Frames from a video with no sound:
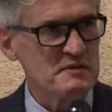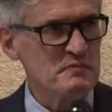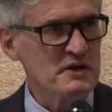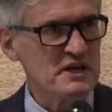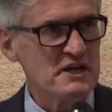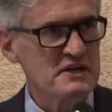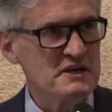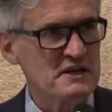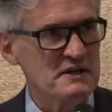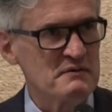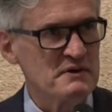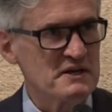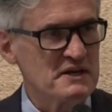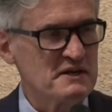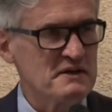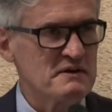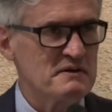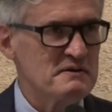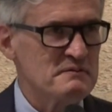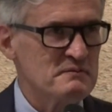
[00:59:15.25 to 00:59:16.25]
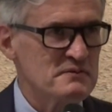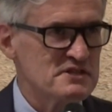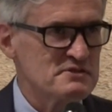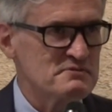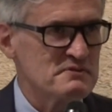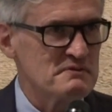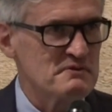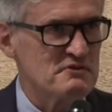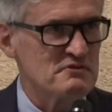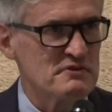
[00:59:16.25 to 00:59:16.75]
debating
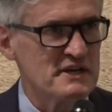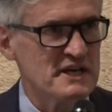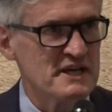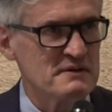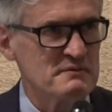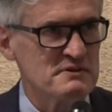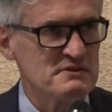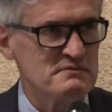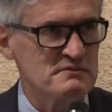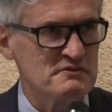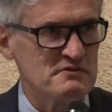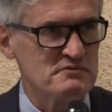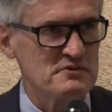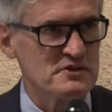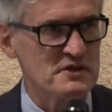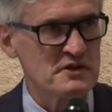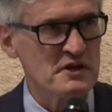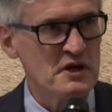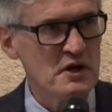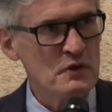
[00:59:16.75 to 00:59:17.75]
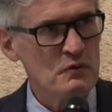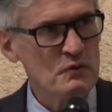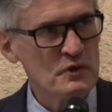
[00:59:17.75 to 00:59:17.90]
which one was right or which one was wrong.